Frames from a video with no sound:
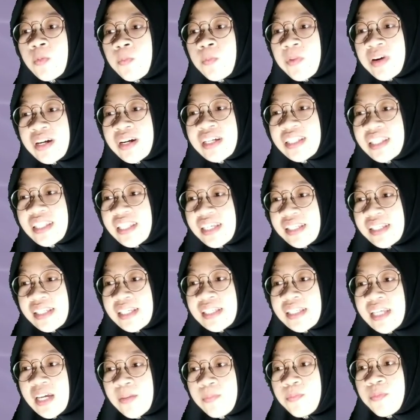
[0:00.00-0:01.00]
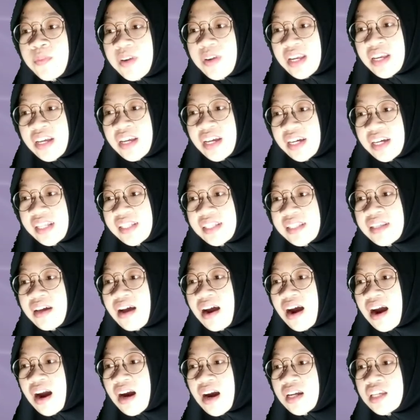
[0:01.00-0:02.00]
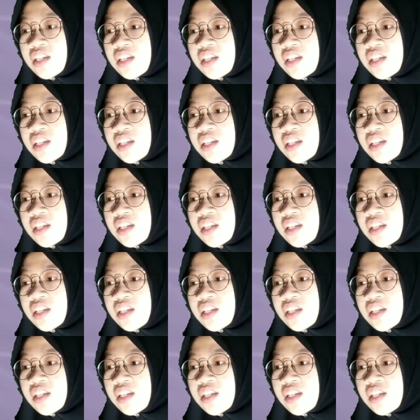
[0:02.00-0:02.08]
Parentheses and brackets are